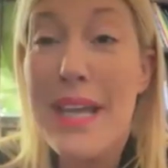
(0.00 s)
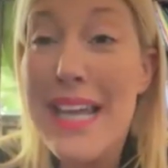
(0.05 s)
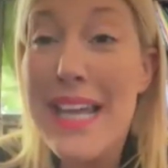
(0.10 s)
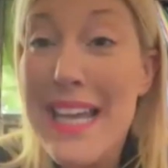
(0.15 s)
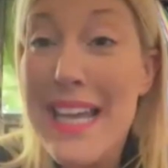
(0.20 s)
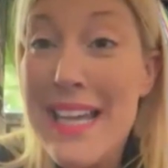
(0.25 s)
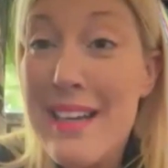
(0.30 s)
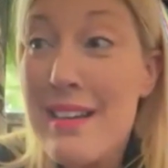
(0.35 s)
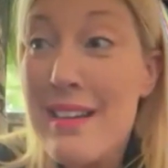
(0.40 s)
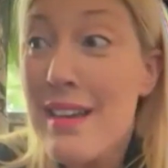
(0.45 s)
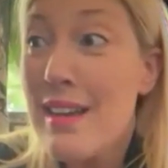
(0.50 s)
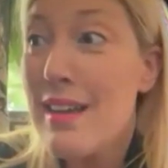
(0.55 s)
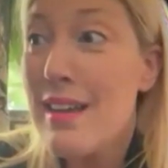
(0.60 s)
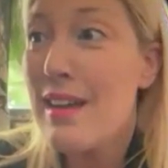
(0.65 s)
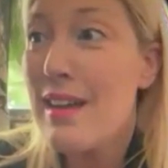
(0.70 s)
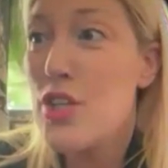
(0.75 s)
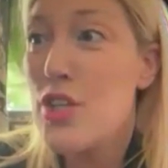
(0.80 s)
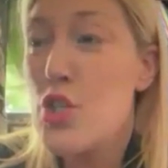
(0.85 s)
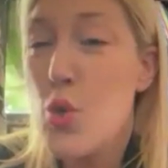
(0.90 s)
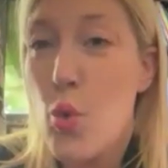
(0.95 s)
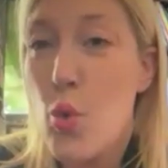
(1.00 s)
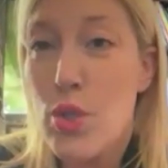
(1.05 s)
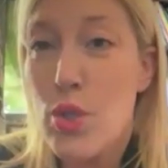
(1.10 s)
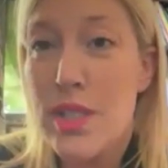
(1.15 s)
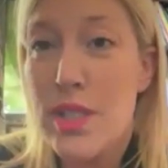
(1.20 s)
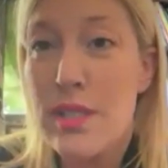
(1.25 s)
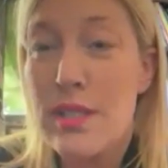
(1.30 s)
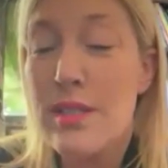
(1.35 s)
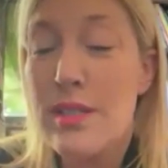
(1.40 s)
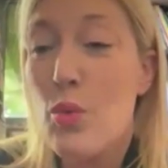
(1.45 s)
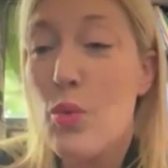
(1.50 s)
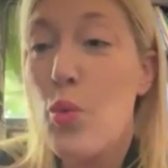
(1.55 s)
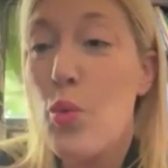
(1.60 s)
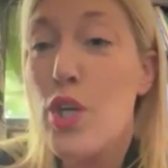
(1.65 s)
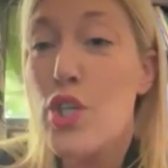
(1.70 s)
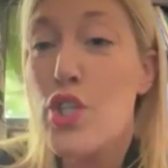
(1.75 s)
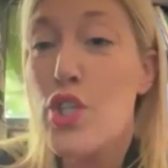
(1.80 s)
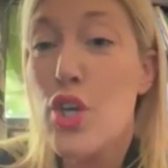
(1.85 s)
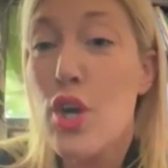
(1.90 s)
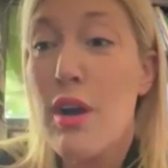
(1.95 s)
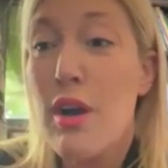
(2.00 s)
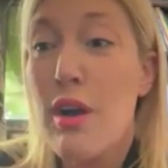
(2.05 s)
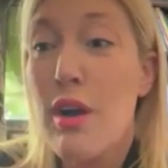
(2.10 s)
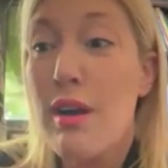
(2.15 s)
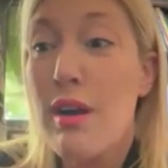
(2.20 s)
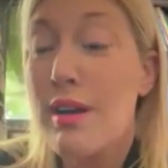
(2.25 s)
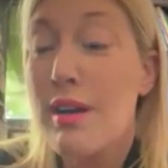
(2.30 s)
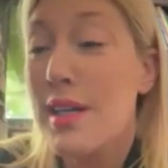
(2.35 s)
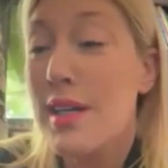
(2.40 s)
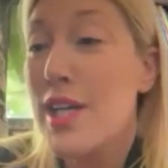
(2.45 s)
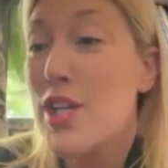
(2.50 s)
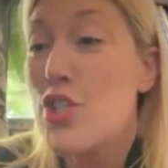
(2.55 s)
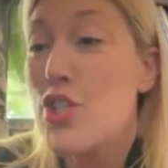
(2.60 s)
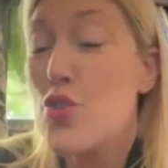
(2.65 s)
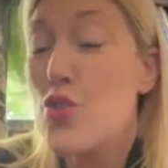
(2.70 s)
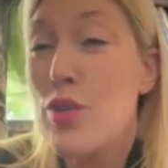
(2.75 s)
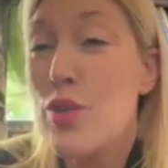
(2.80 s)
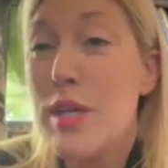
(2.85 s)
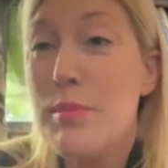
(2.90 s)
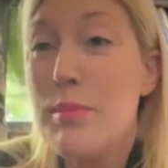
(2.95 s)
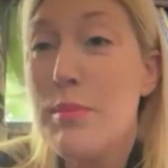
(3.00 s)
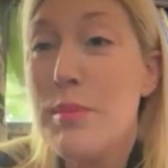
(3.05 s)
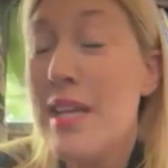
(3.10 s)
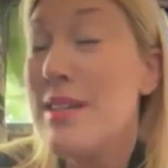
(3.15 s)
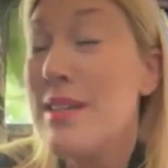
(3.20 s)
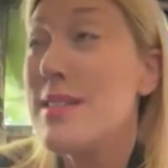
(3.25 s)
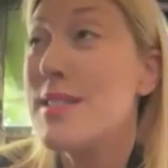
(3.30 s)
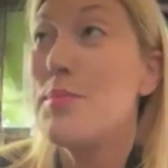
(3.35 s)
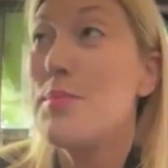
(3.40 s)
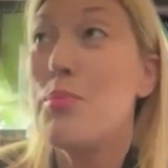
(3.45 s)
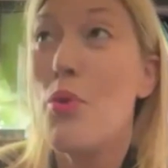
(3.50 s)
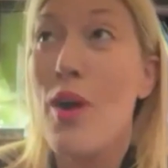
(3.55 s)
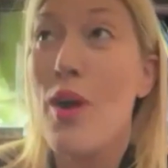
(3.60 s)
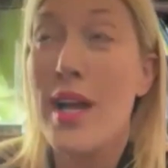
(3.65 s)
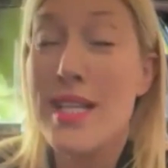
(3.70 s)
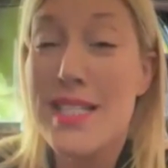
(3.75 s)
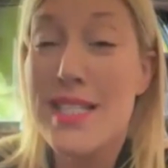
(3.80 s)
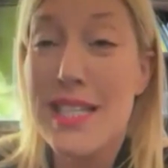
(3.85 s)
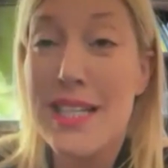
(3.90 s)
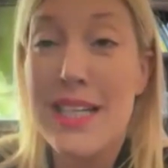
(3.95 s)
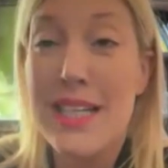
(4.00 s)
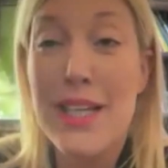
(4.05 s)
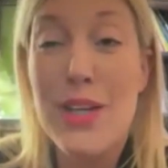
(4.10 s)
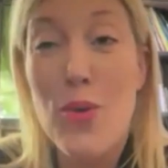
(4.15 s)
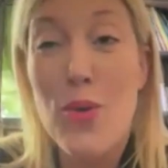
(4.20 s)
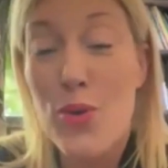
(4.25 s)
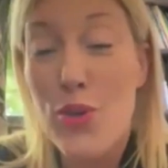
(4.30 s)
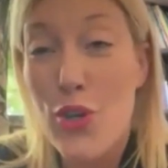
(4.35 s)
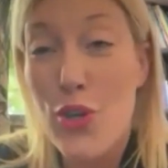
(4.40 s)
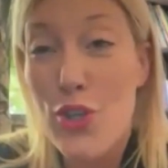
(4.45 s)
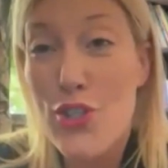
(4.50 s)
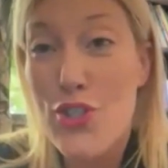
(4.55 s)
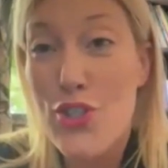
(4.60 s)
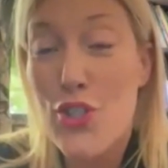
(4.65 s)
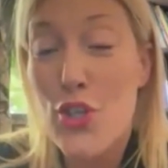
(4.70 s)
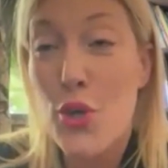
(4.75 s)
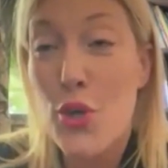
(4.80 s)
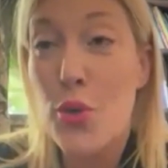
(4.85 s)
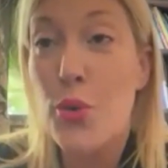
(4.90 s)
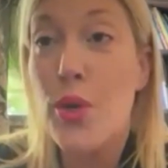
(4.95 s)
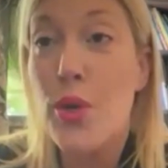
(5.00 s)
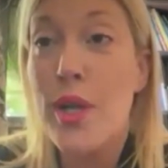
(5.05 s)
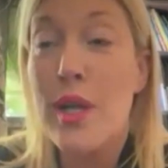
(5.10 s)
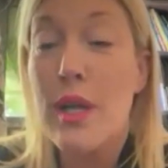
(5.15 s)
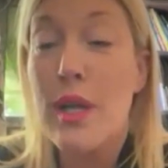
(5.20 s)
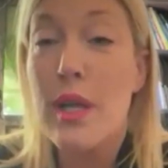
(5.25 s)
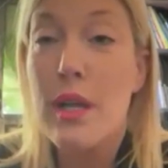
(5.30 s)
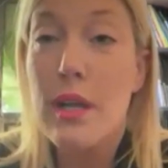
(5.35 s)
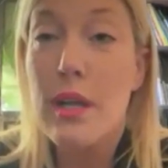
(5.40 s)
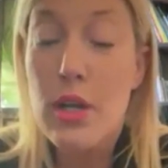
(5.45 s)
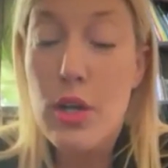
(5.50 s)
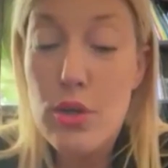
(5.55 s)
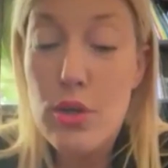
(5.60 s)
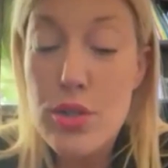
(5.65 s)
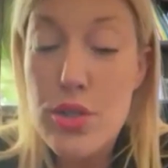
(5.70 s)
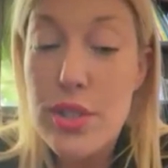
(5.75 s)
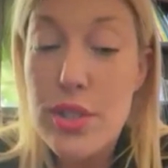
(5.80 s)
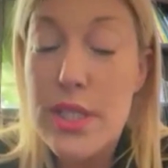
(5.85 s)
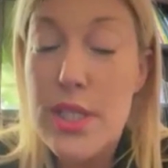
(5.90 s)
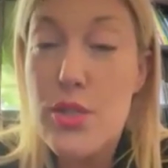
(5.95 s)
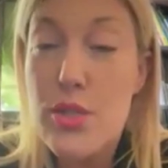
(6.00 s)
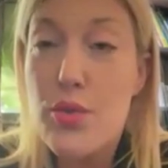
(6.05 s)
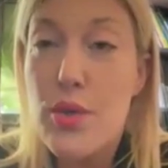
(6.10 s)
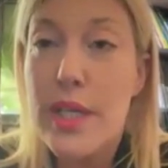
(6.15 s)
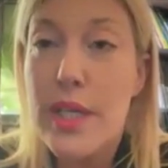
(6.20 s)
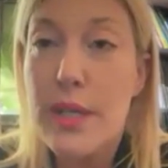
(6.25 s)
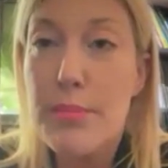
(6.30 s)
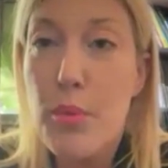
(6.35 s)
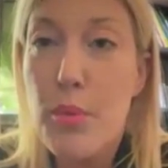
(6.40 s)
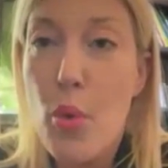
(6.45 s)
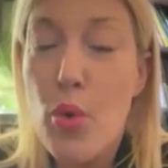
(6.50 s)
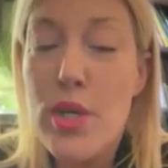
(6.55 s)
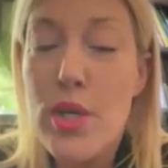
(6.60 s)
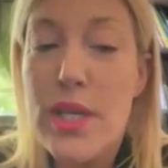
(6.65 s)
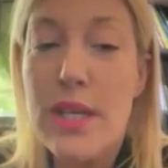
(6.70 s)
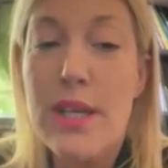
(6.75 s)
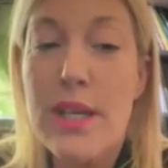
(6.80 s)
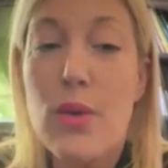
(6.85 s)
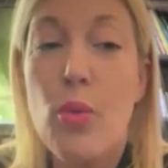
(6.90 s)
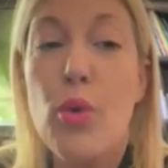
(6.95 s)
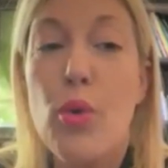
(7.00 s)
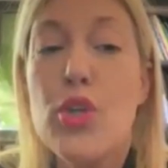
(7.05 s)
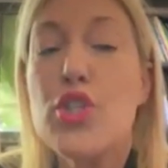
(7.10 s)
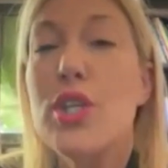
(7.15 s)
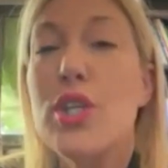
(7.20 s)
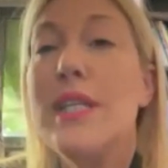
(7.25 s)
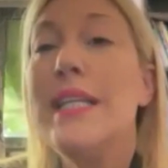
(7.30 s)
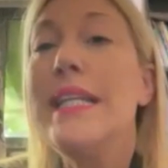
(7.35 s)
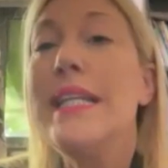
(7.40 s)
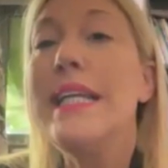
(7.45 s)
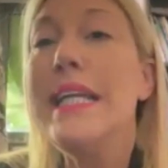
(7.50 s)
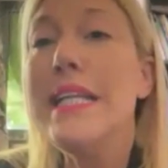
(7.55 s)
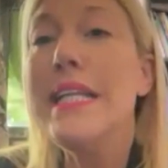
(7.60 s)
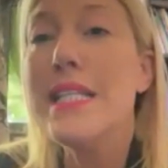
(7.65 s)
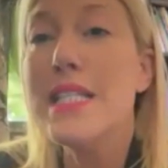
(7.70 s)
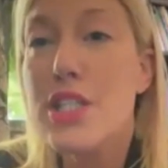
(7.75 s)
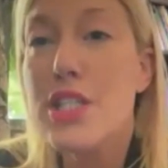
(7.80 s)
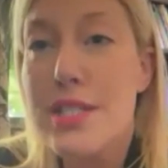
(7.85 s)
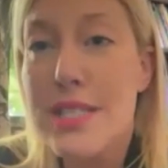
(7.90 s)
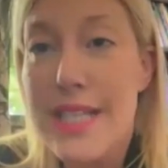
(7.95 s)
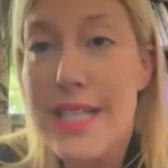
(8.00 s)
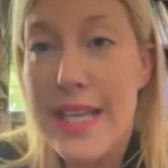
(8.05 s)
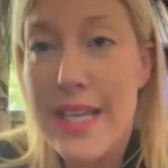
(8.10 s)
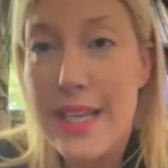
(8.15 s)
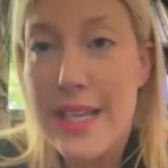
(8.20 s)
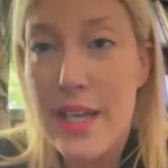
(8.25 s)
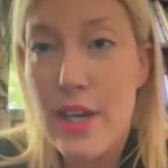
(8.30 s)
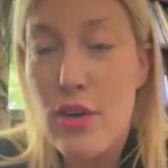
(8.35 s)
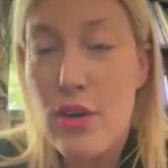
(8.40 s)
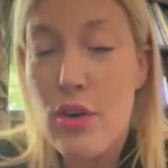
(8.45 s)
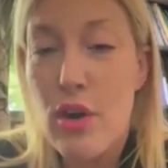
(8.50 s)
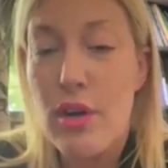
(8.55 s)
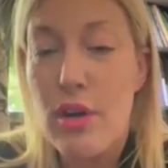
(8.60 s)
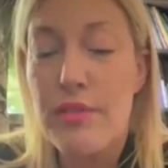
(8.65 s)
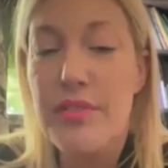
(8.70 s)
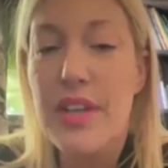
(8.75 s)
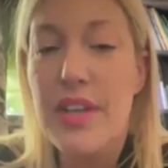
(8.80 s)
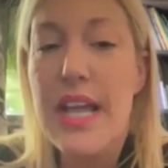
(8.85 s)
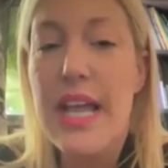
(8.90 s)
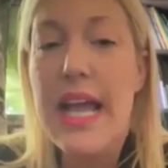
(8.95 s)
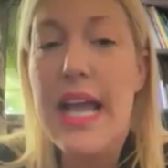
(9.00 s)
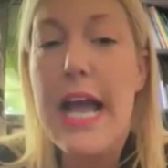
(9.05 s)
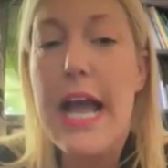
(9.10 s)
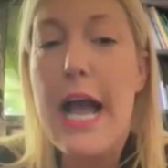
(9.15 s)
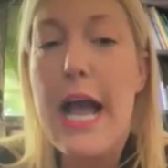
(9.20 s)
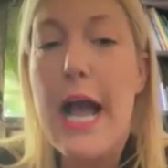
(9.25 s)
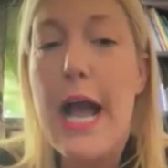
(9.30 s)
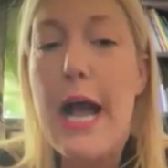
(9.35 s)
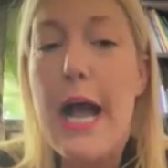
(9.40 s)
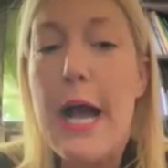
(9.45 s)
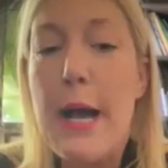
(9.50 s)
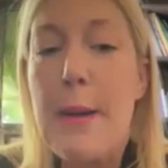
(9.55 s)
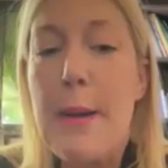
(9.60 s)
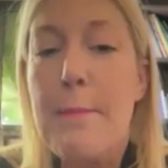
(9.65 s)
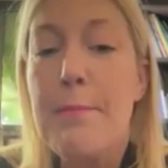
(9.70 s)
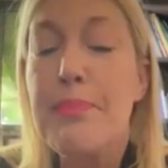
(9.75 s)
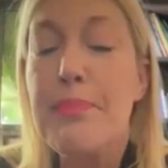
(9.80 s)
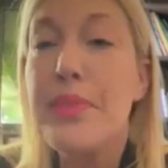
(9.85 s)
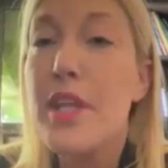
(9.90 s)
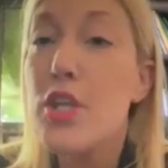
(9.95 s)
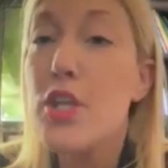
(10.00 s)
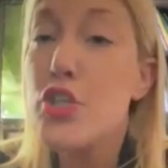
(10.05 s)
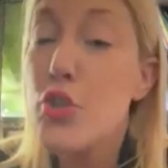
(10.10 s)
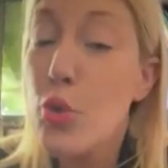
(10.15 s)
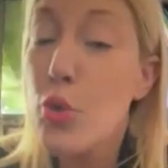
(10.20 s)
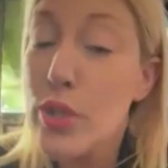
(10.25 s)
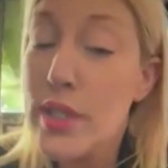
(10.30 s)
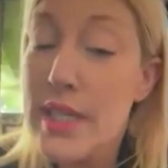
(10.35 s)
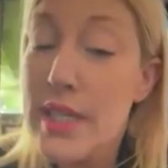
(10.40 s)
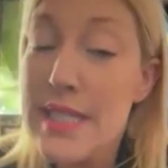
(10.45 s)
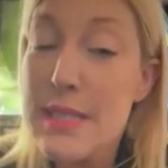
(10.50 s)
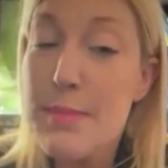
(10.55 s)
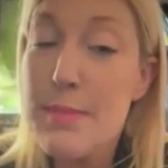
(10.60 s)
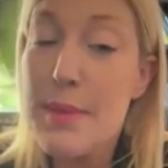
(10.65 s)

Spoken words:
in Jordan, which are extremely surprisingly or not so close to the Israeli border, which it needs to take care of. Jordan is